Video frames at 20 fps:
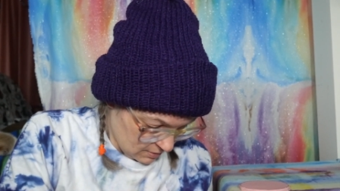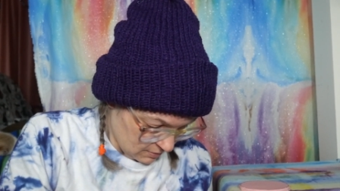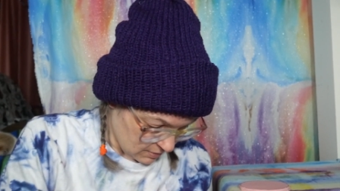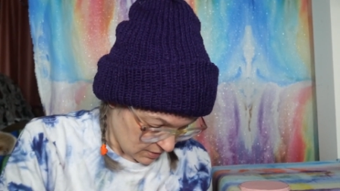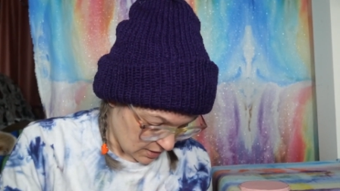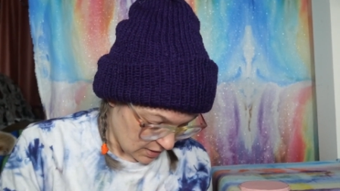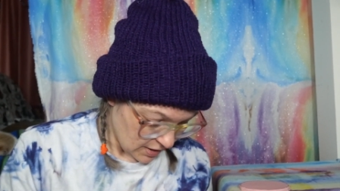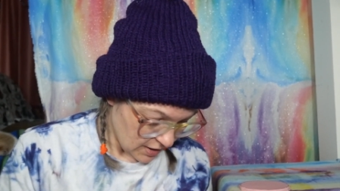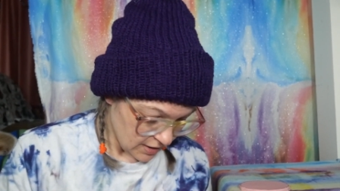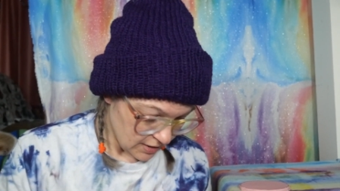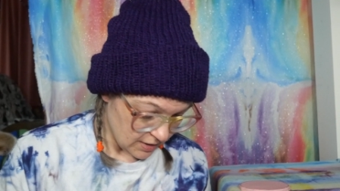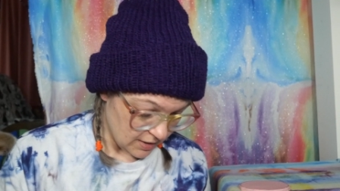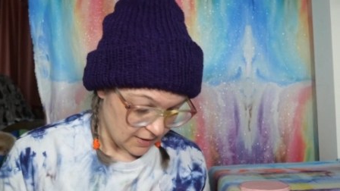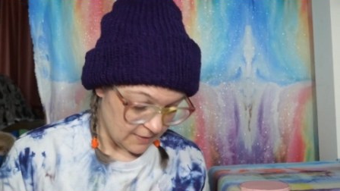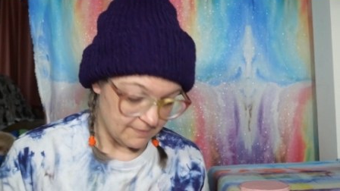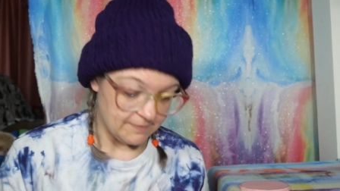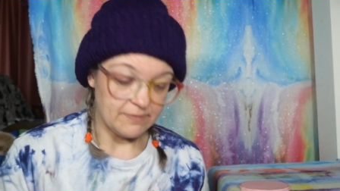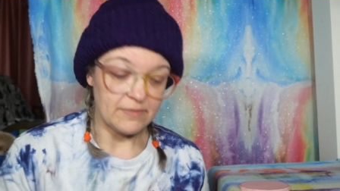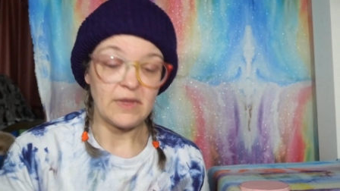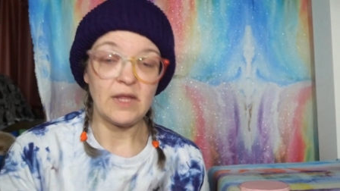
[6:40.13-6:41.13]
I got
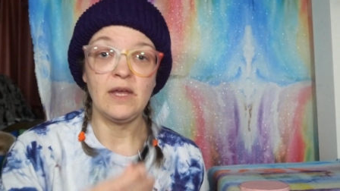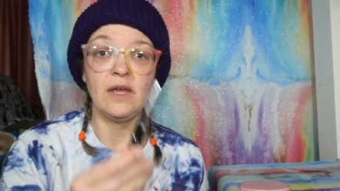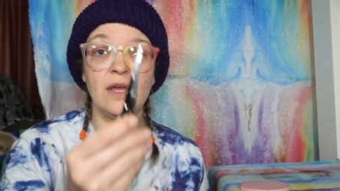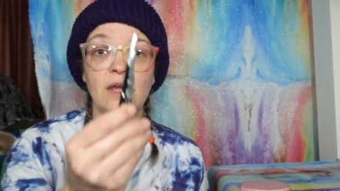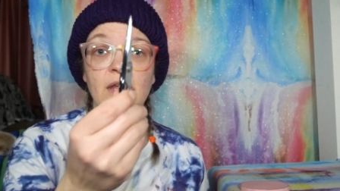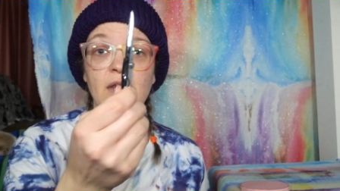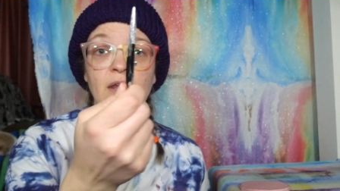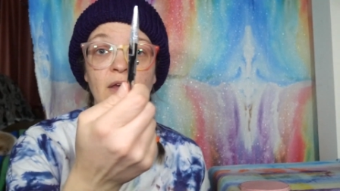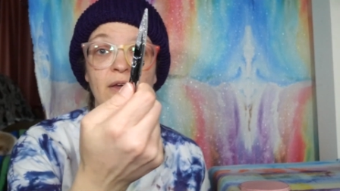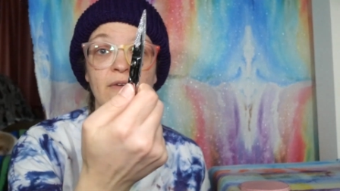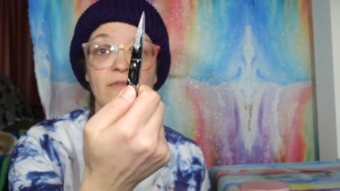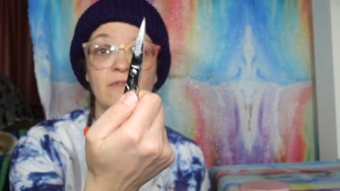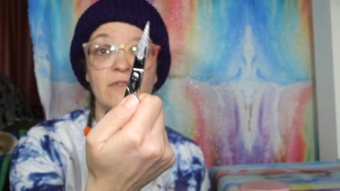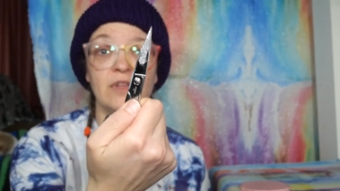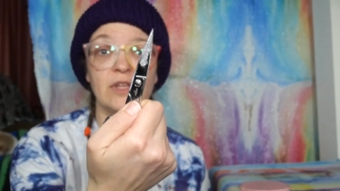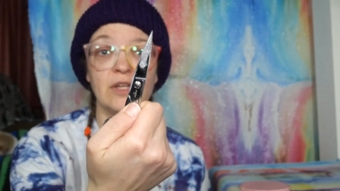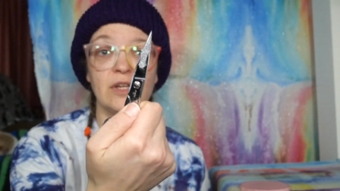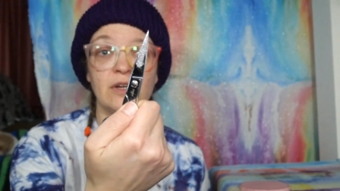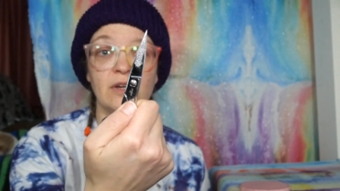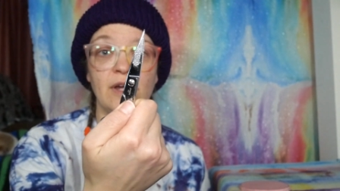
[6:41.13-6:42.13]
in and I've
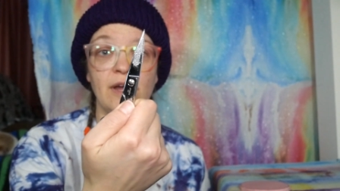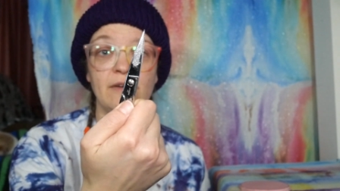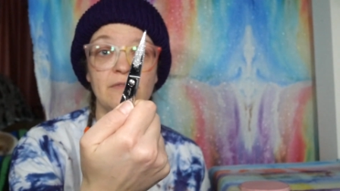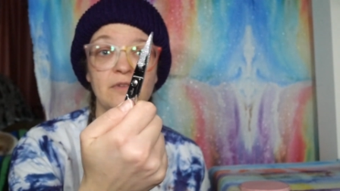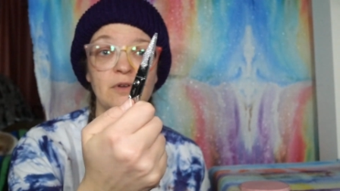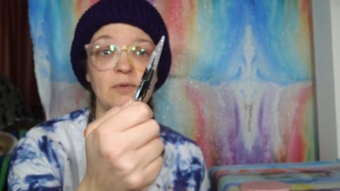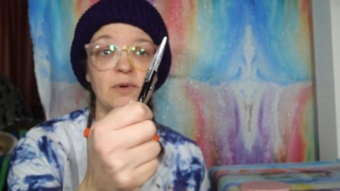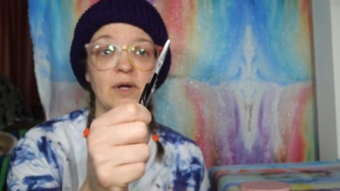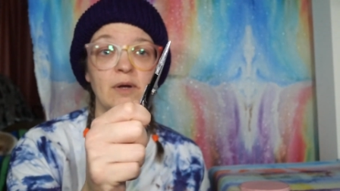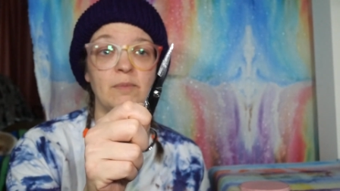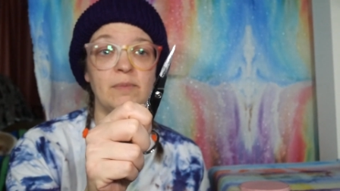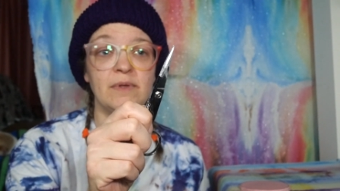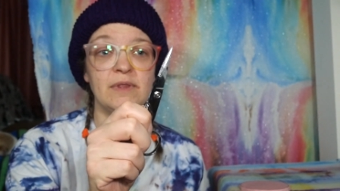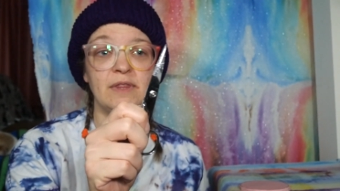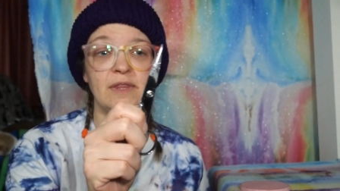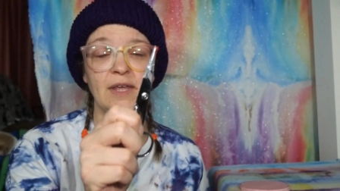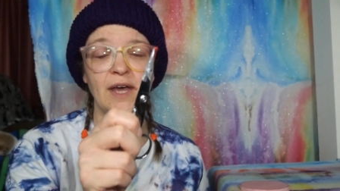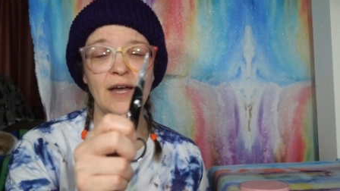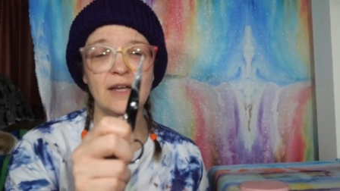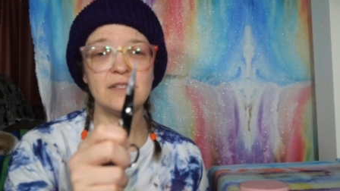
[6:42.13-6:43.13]
glitter everywhere, but
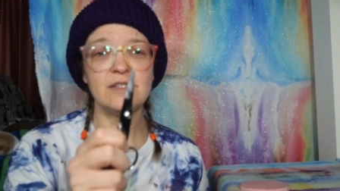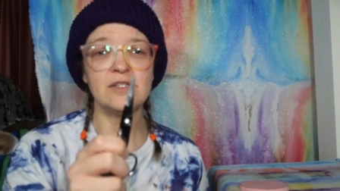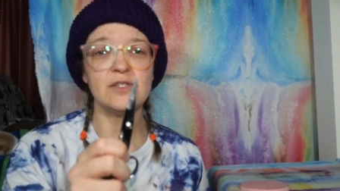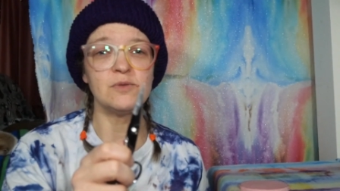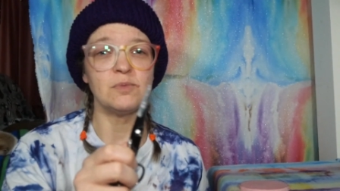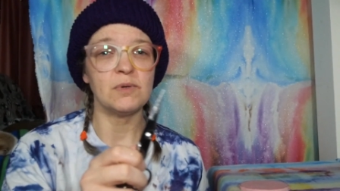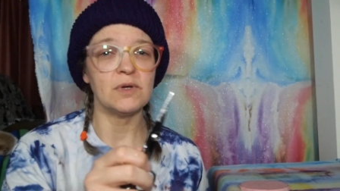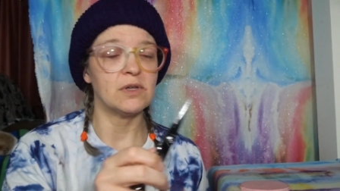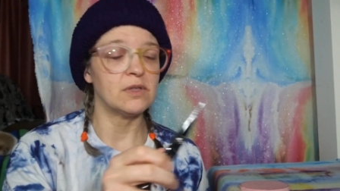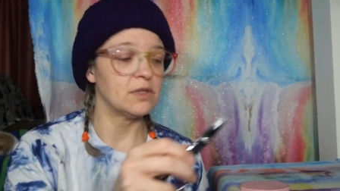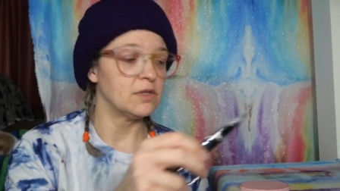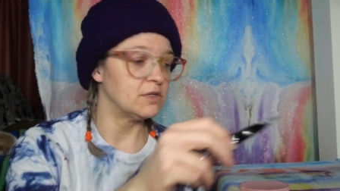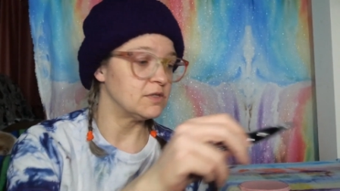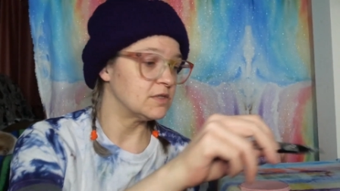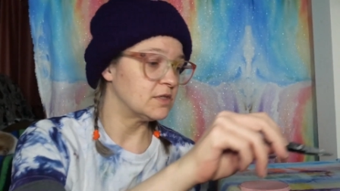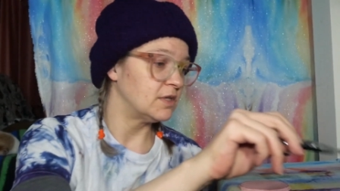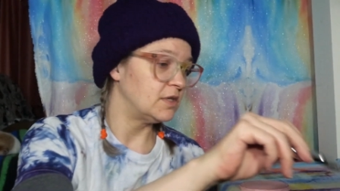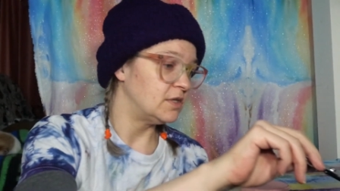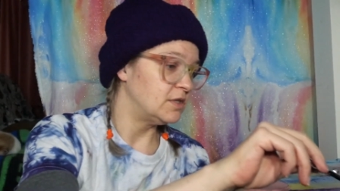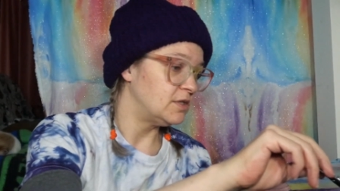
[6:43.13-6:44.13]
that's just what glitter's
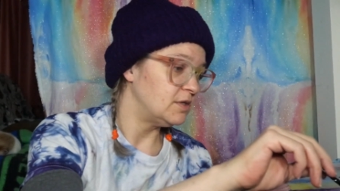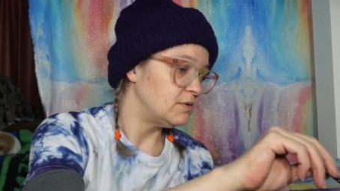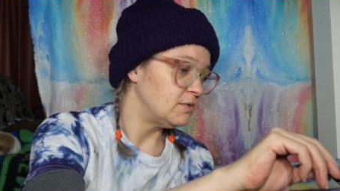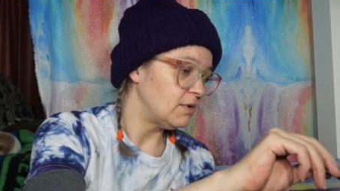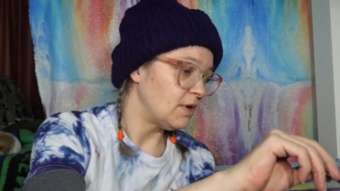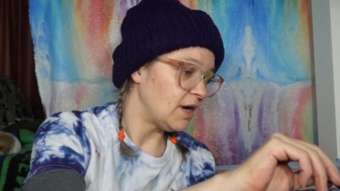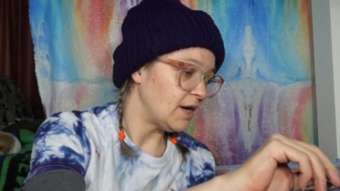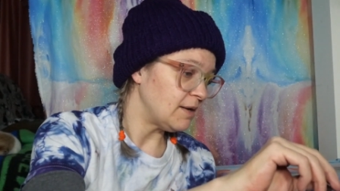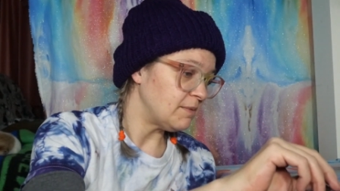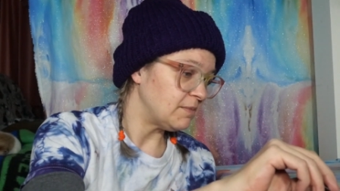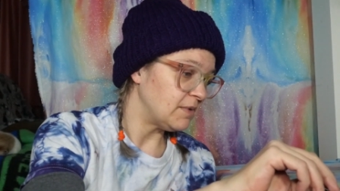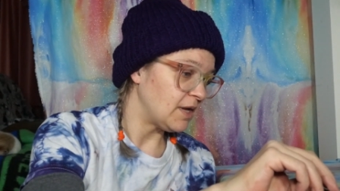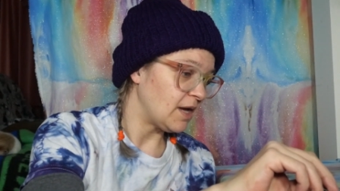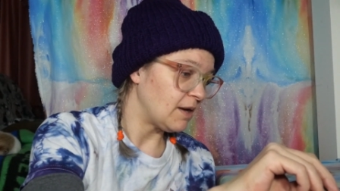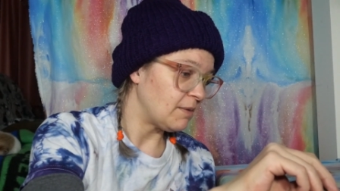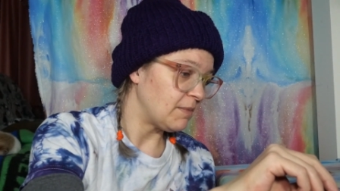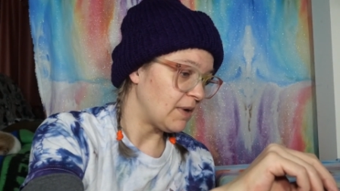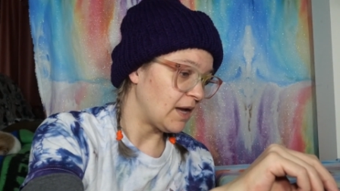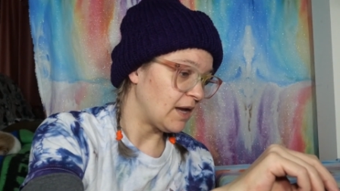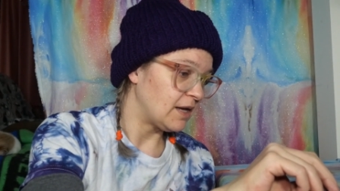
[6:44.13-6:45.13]
gonna do. I'm
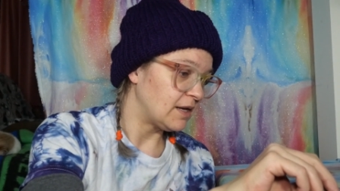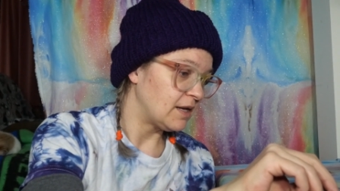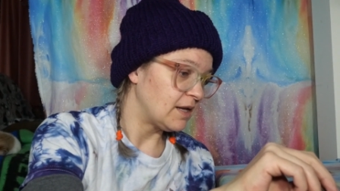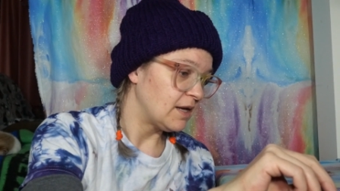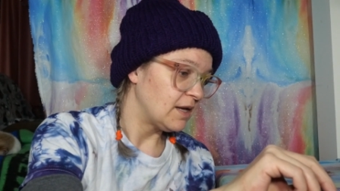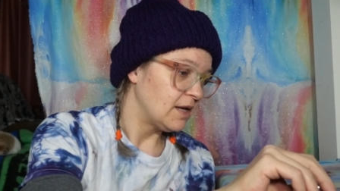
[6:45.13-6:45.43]
not mad.